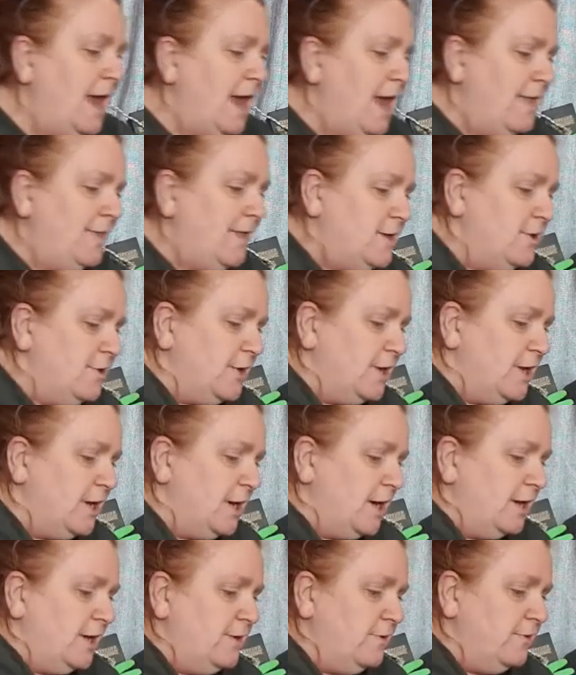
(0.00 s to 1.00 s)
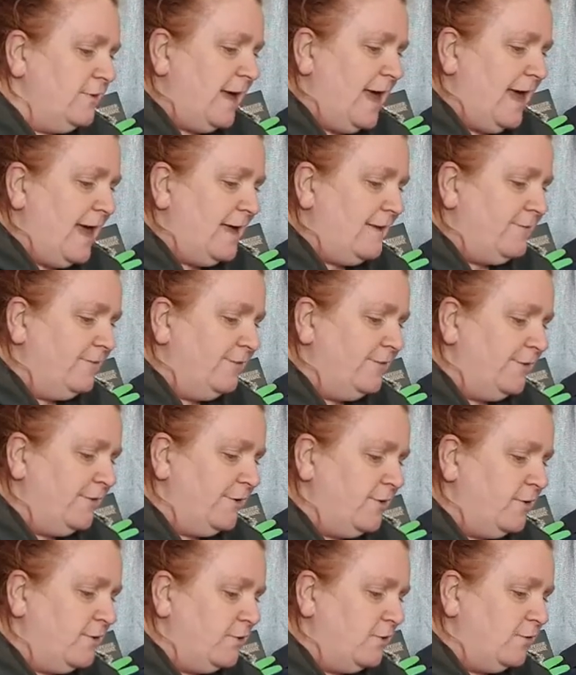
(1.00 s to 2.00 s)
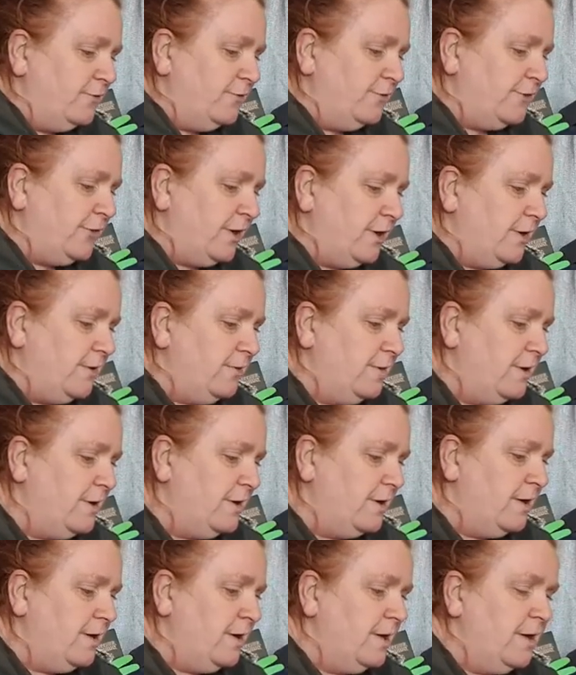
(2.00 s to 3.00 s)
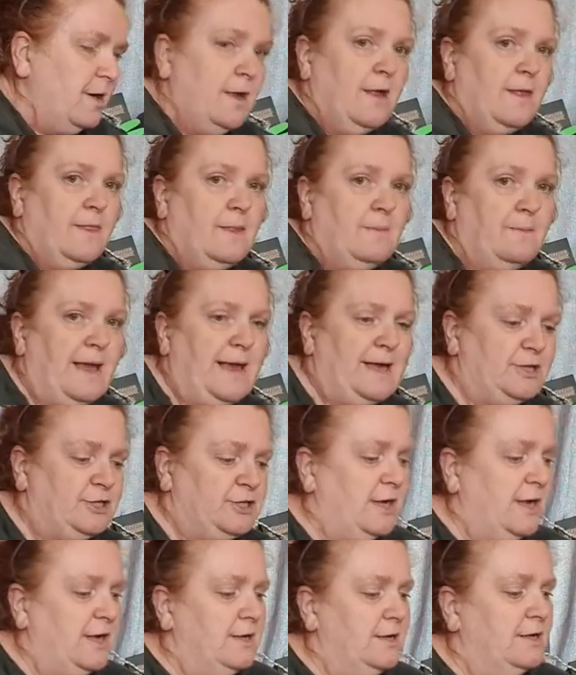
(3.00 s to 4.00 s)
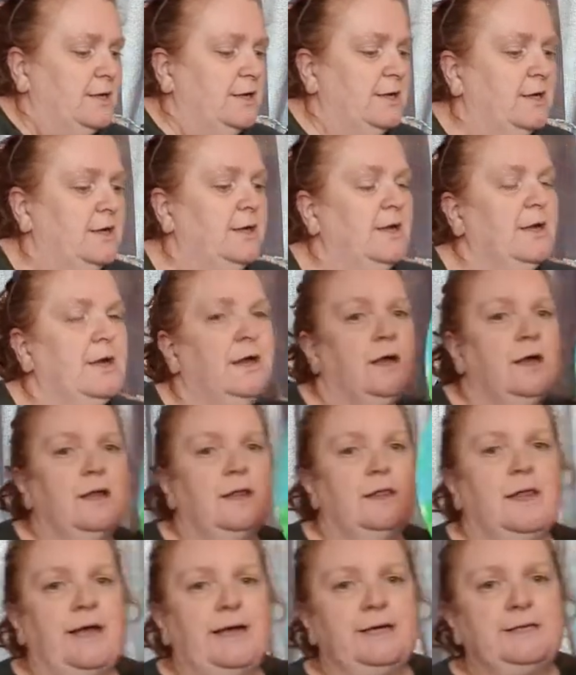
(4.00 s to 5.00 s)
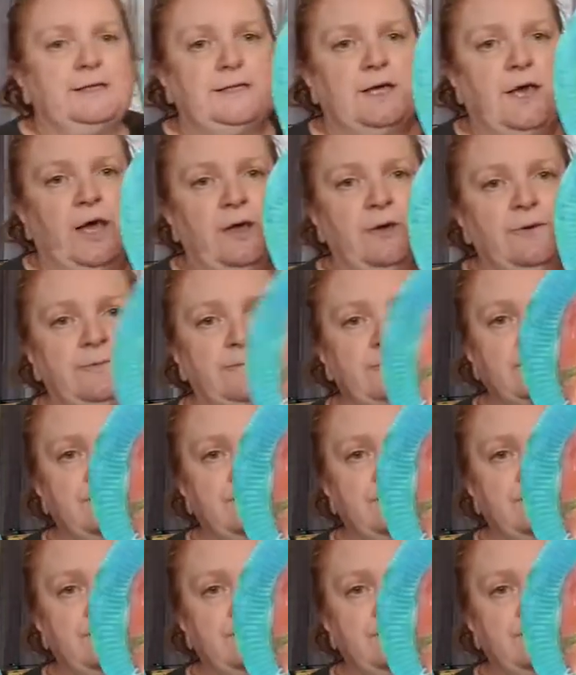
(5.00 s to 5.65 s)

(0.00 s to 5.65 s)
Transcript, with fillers: And then you're going to glue the hand onto the picture, like so.